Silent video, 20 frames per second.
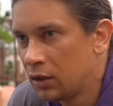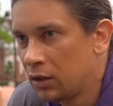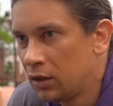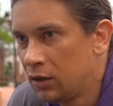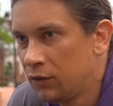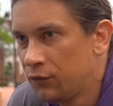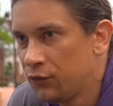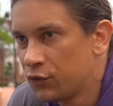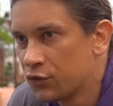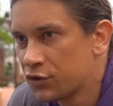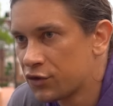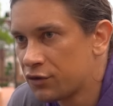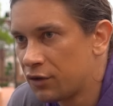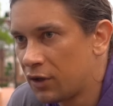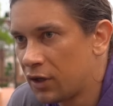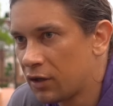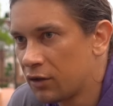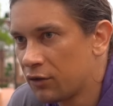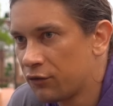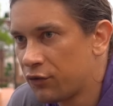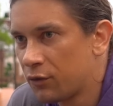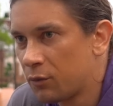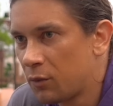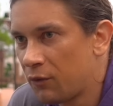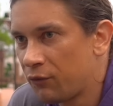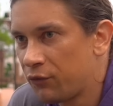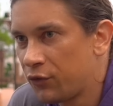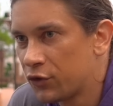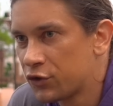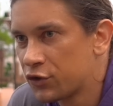if you struggle from
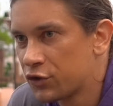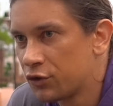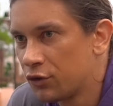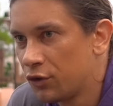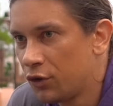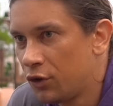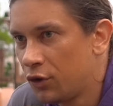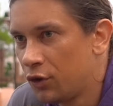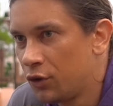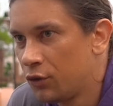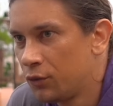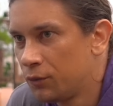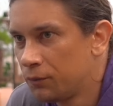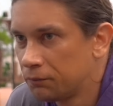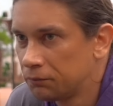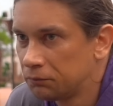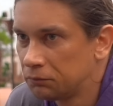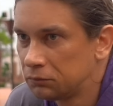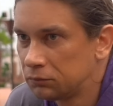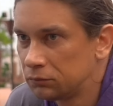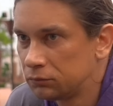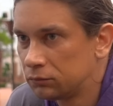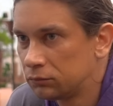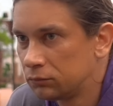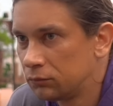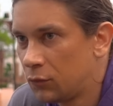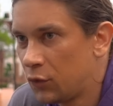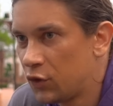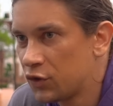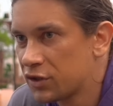unfortunate low,
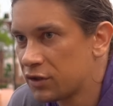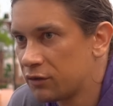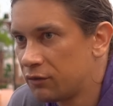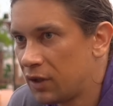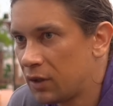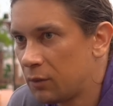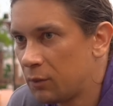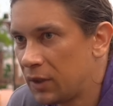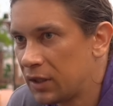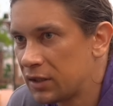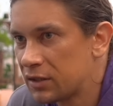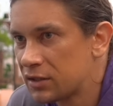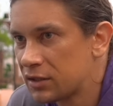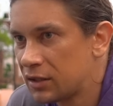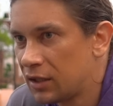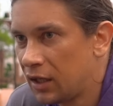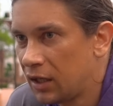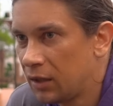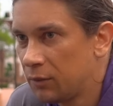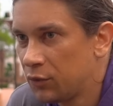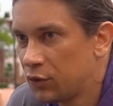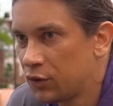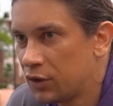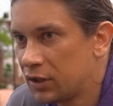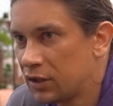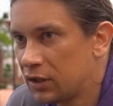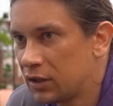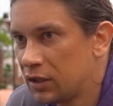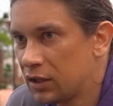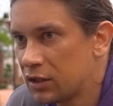more than one month's time, you
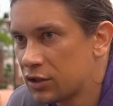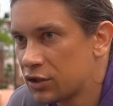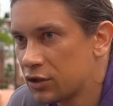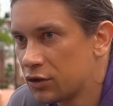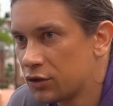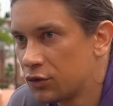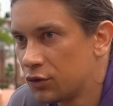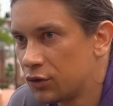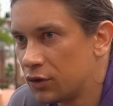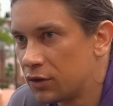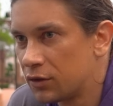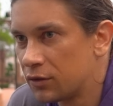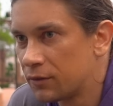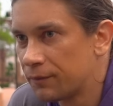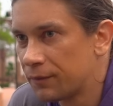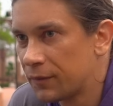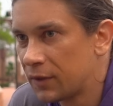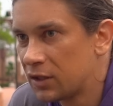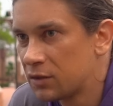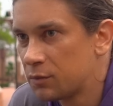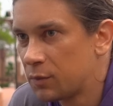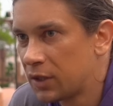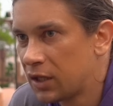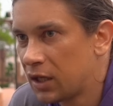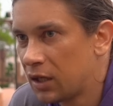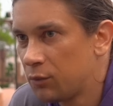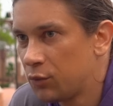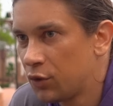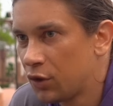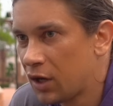get addiction to it. It
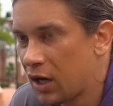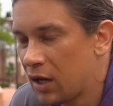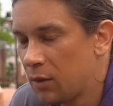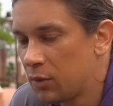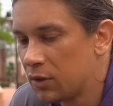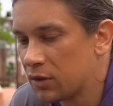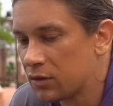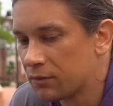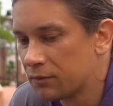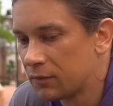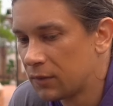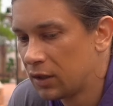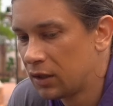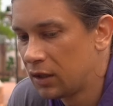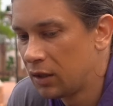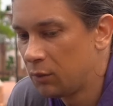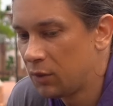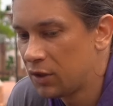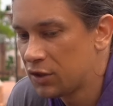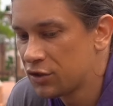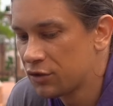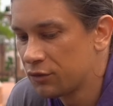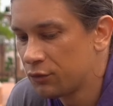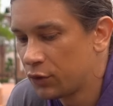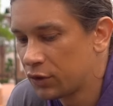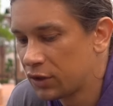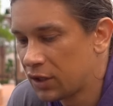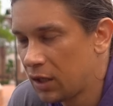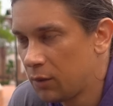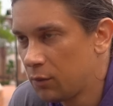became your habit. Imagine
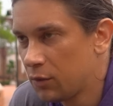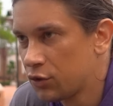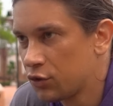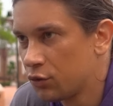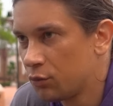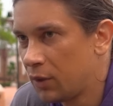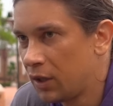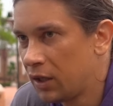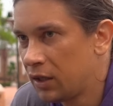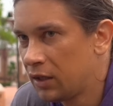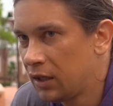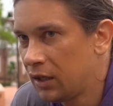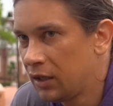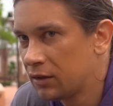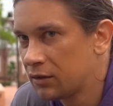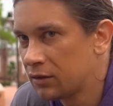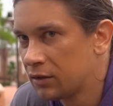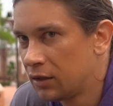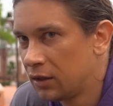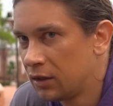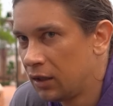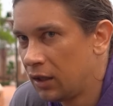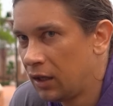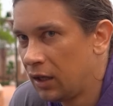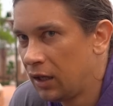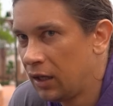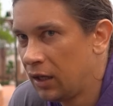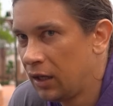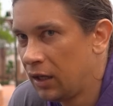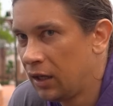what habit you might get.
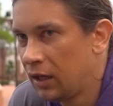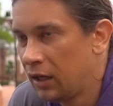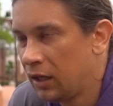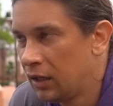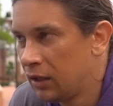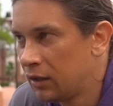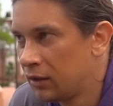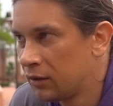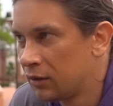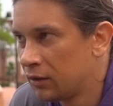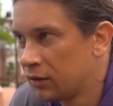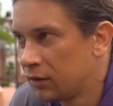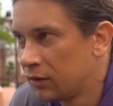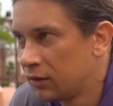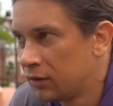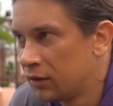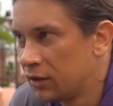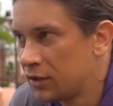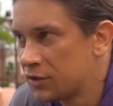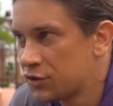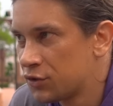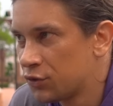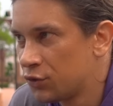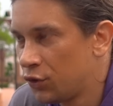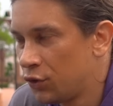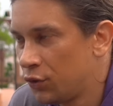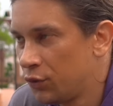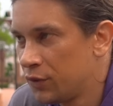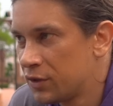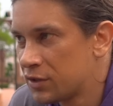And as you
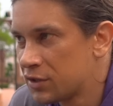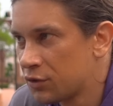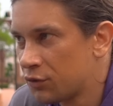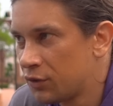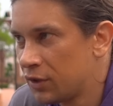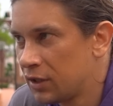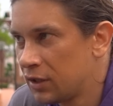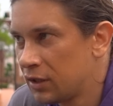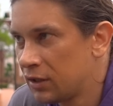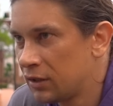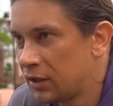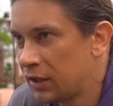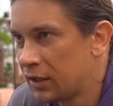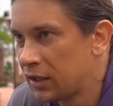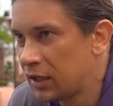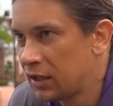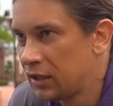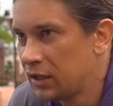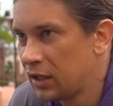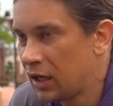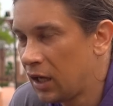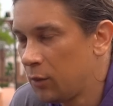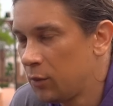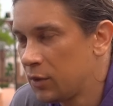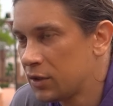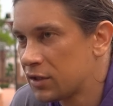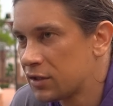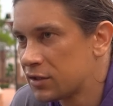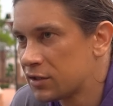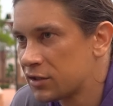know, it's already like any
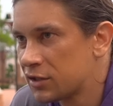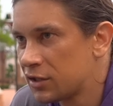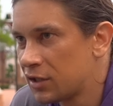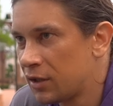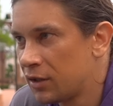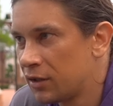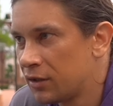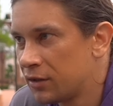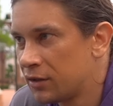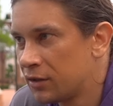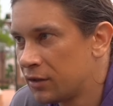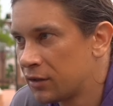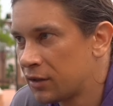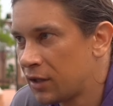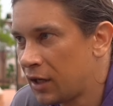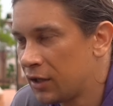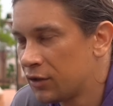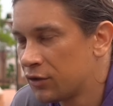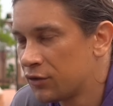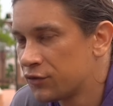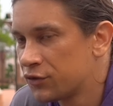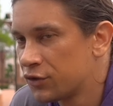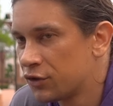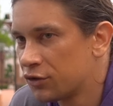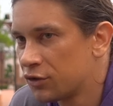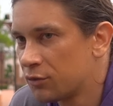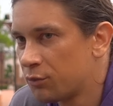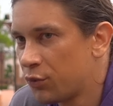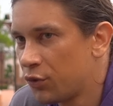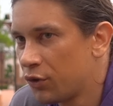habit is a uh, uh, kind of
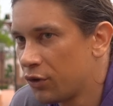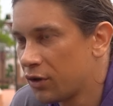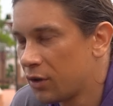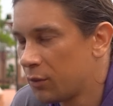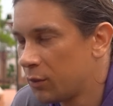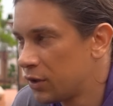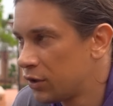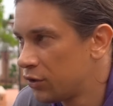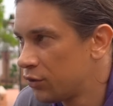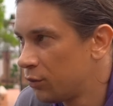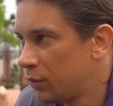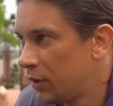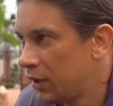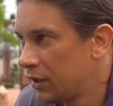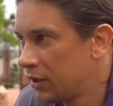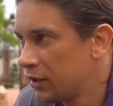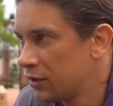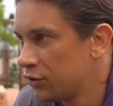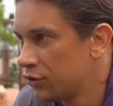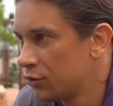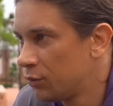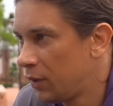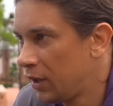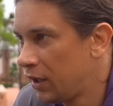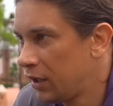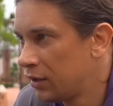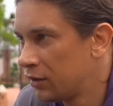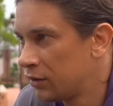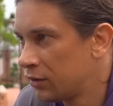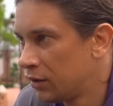certain program in your body, in your
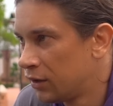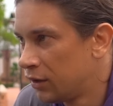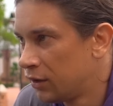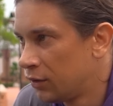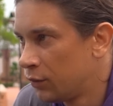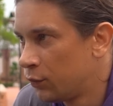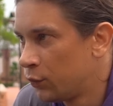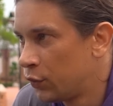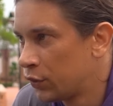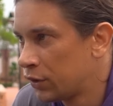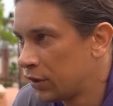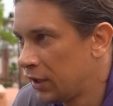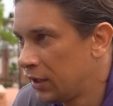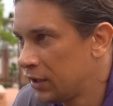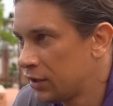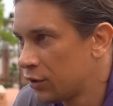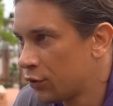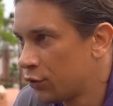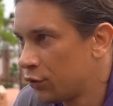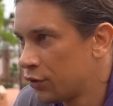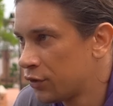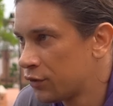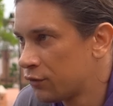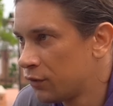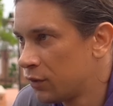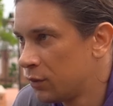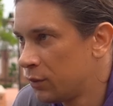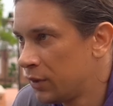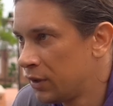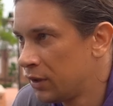mind what later on it
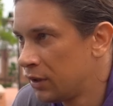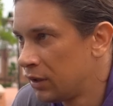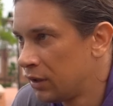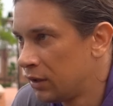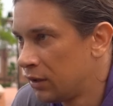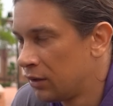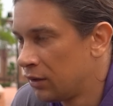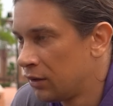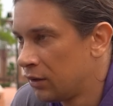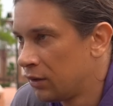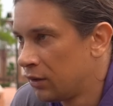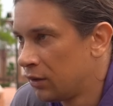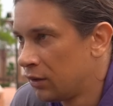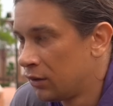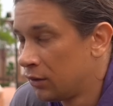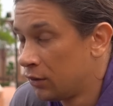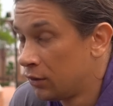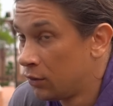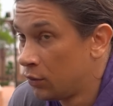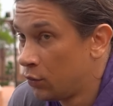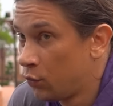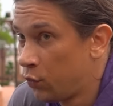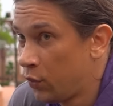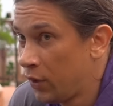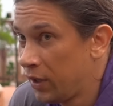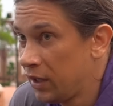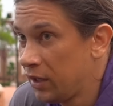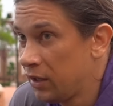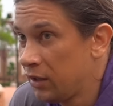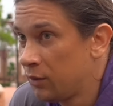will be
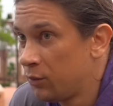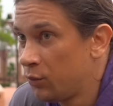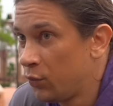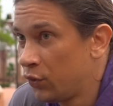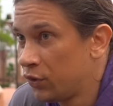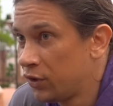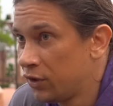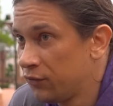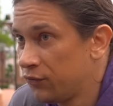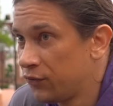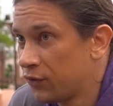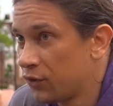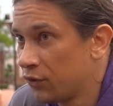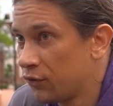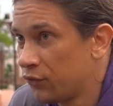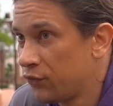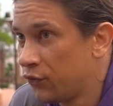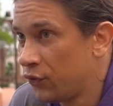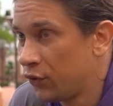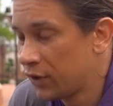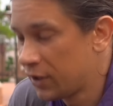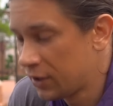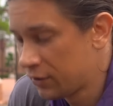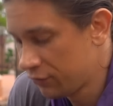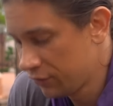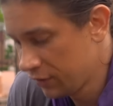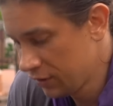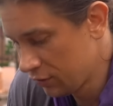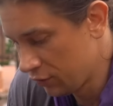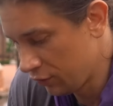way more difficult for
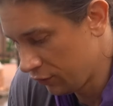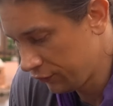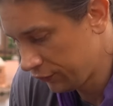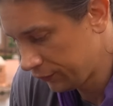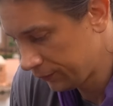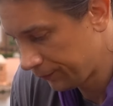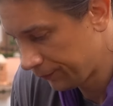get rid of